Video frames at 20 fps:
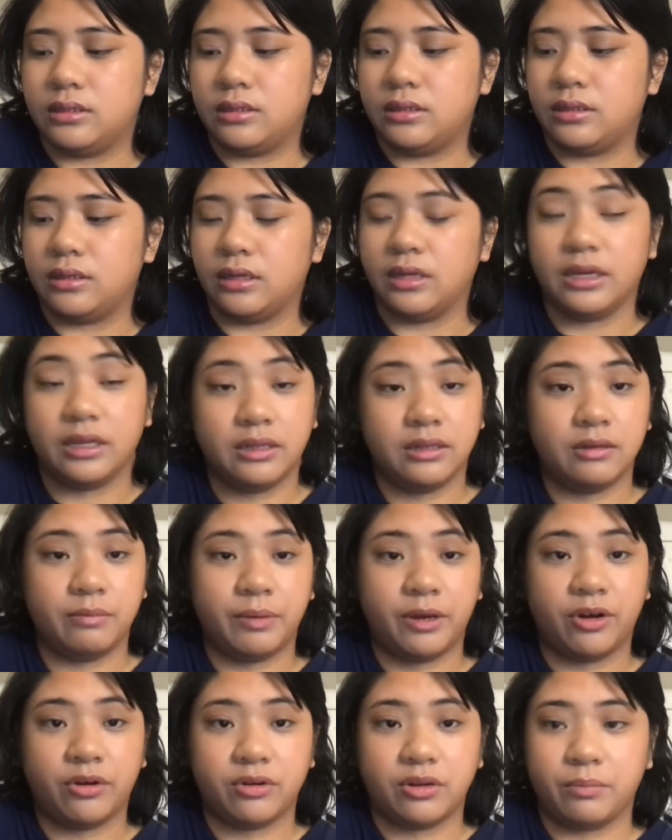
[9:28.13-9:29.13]
Again, the
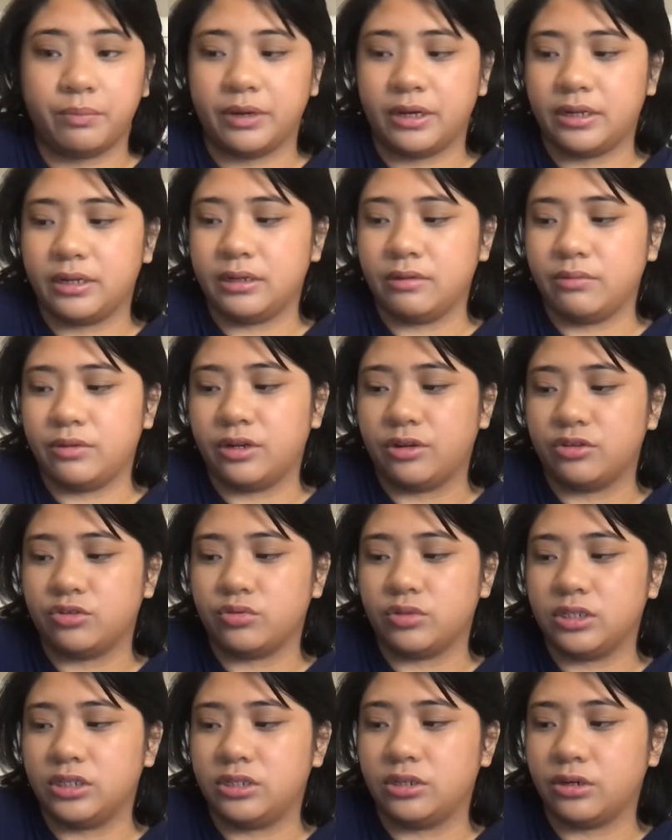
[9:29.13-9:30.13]
powder I bought when I was
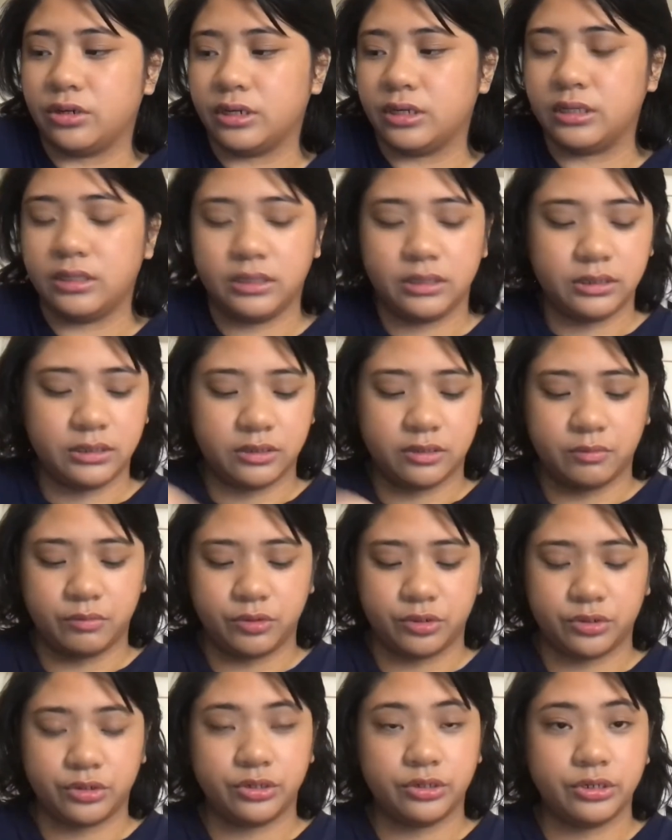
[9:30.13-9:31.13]
really dark in the
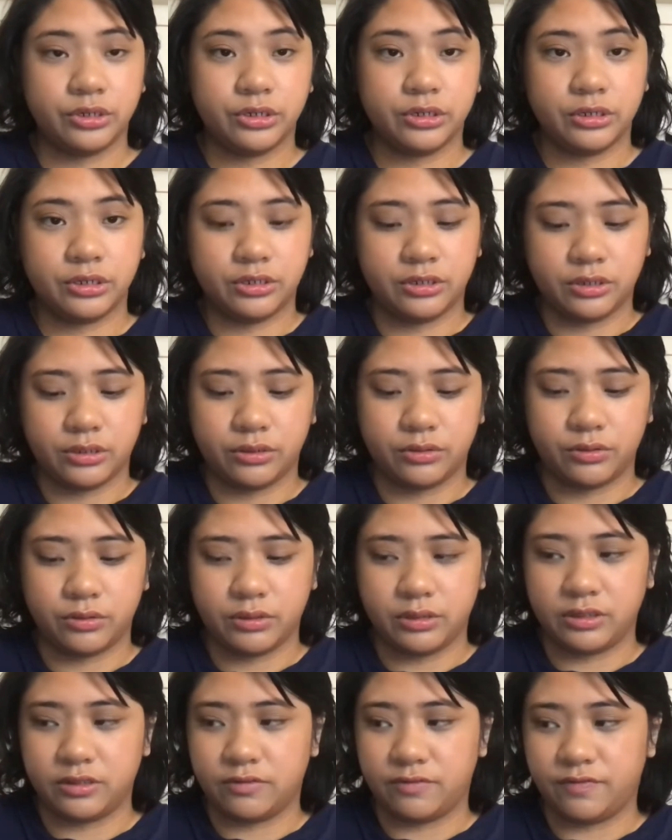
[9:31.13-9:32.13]
summer, so it
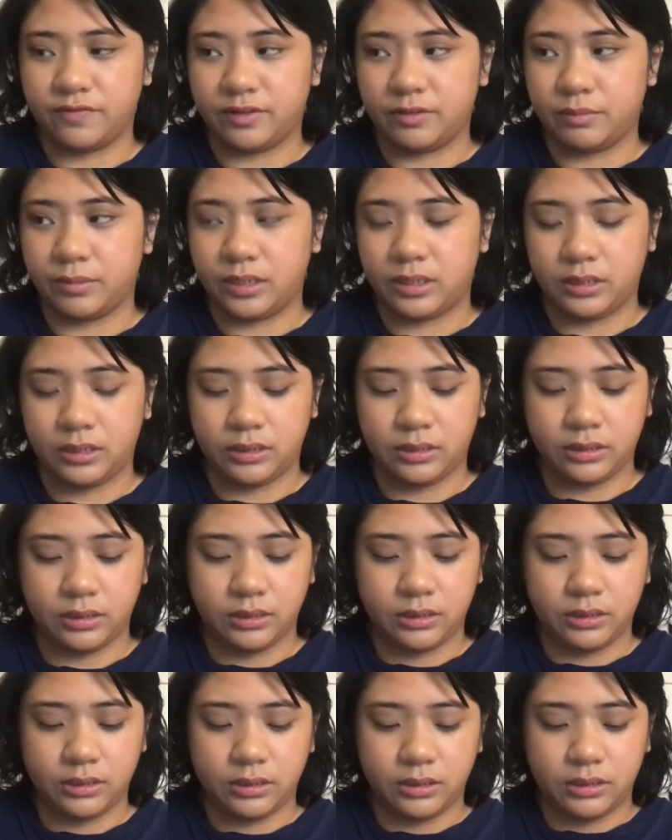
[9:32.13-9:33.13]
doesn't fit me
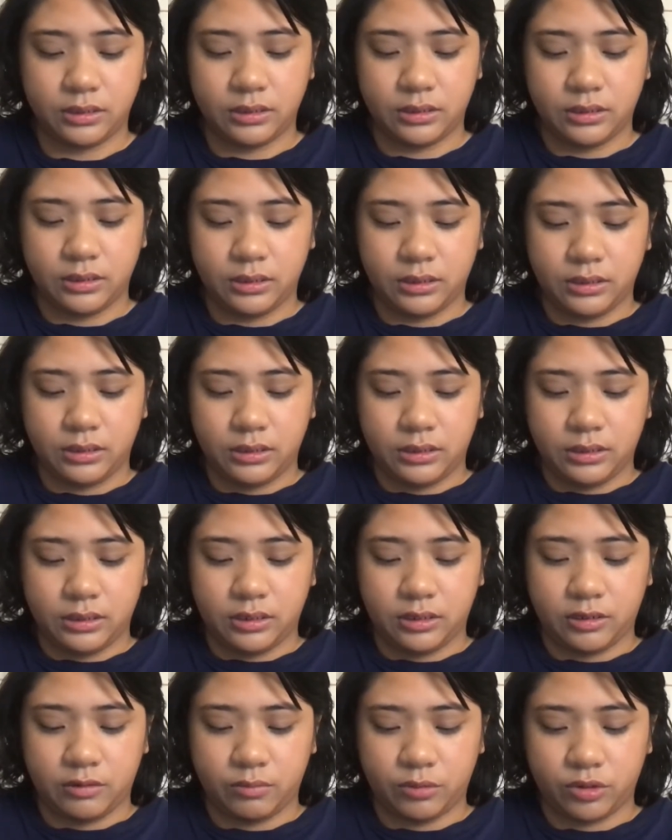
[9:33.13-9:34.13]

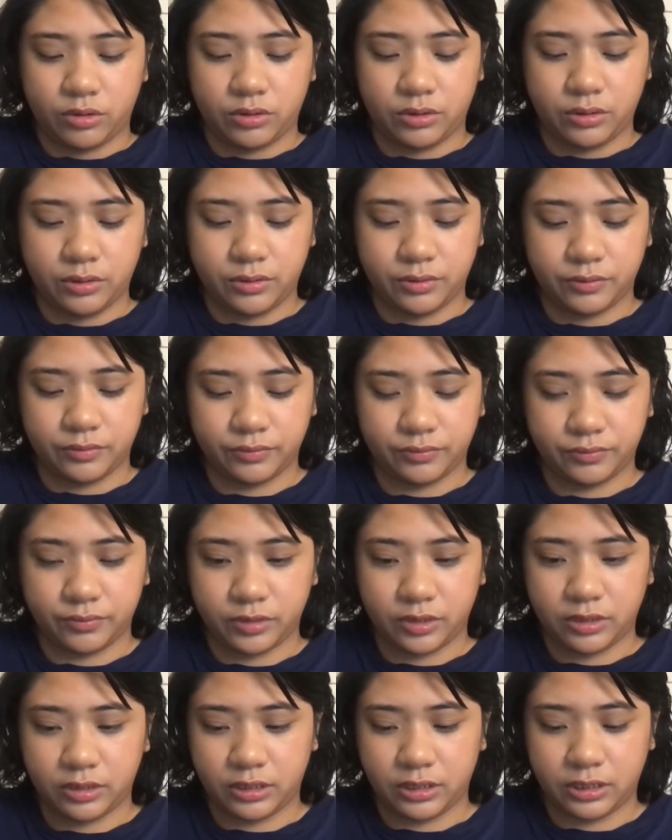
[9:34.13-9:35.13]
anymore.
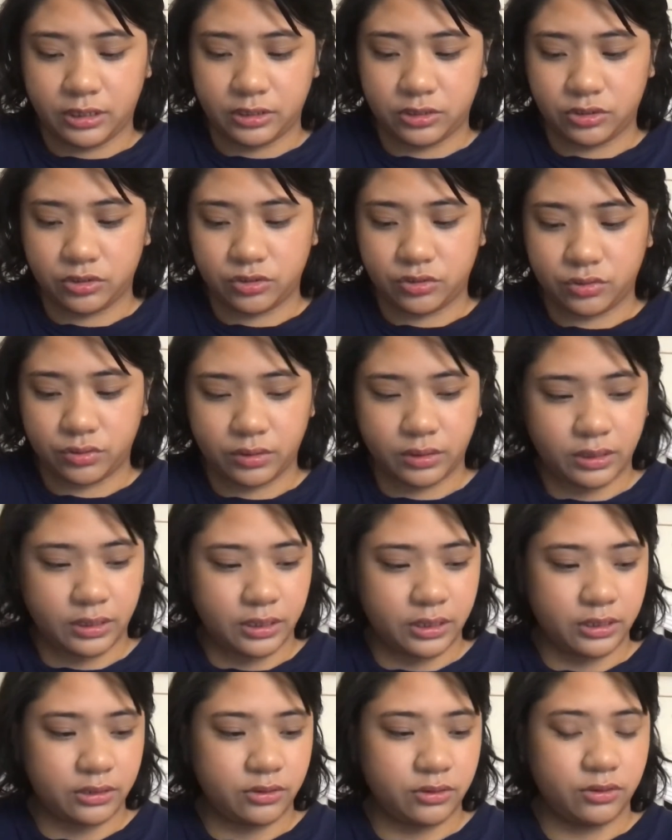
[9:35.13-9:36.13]
So let us
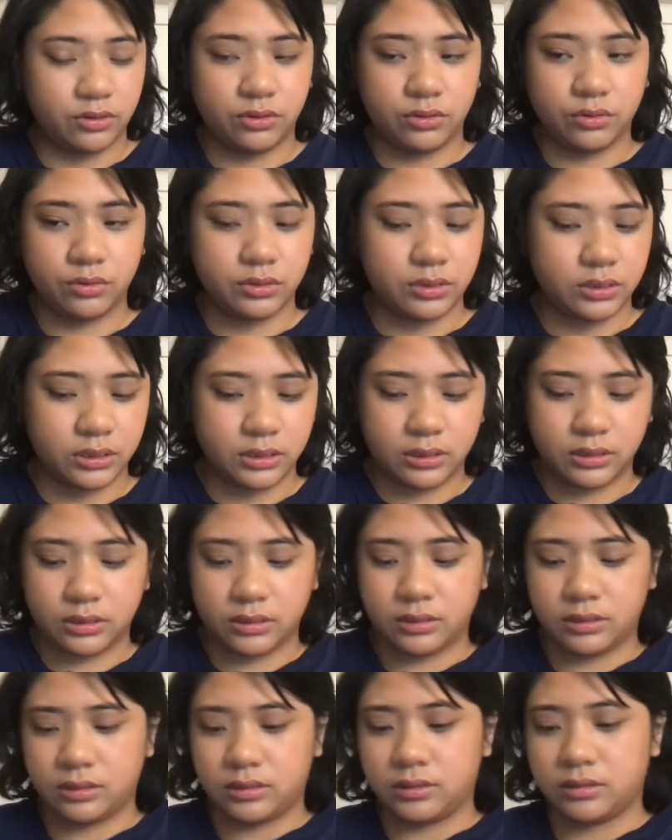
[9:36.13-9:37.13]
try to use it